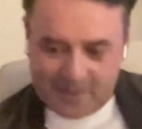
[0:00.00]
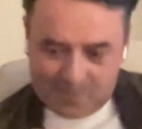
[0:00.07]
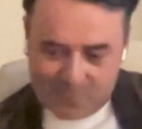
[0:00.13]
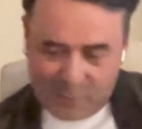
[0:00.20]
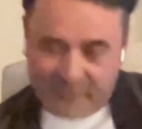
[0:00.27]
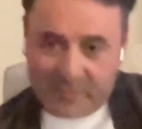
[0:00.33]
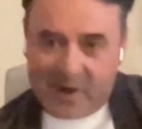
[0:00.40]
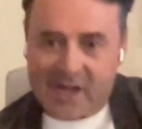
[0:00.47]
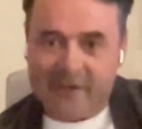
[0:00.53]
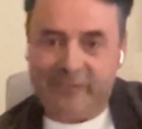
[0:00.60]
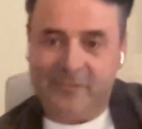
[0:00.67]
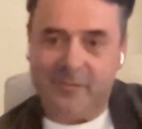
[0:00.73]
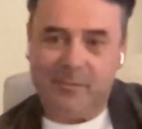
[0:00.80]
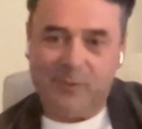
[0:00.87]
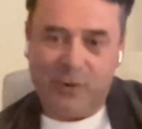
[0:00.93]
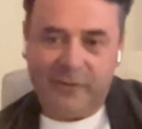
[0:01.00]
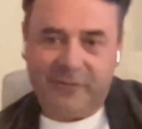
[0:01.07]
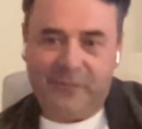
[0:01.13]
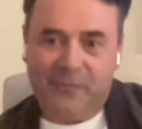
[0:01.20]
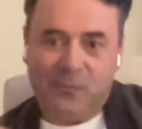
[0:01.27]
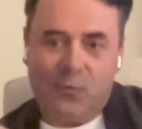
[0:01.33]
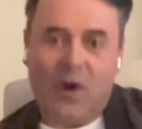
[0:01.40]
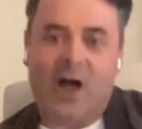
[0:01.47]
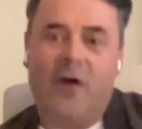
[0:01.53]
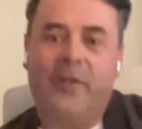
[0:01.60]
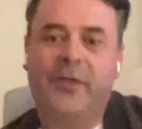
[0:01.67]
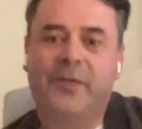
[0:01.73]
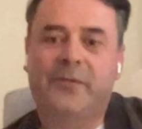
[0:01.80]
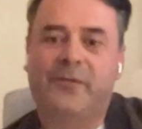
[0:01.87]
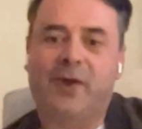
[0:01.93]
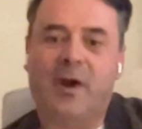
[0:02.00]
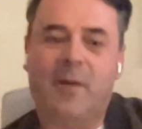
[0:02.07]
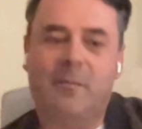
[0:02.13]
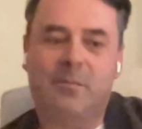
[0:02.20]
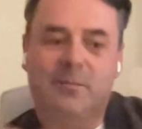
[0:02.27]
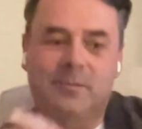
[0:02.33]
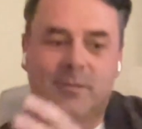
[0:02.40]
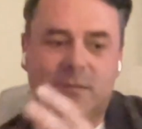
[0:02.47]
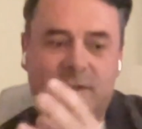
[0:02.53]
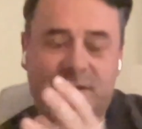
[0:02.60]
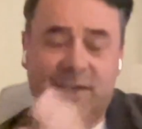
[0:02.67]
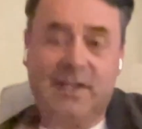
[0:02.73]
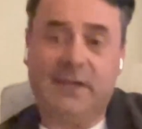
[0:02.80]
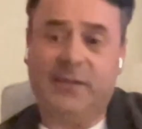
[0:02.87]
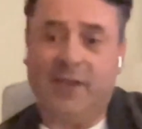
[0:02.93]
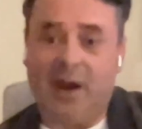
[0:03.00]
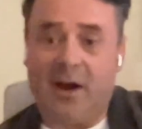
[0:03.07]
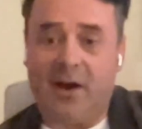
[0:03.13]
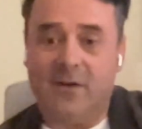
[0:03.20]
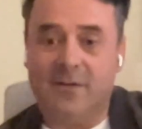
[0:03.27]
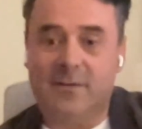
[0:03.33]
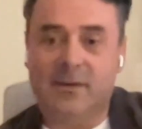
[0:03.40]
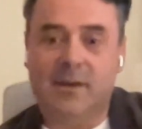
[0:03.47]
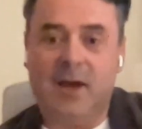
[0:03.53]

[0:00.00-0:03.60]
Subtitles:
move wealth from sitting there,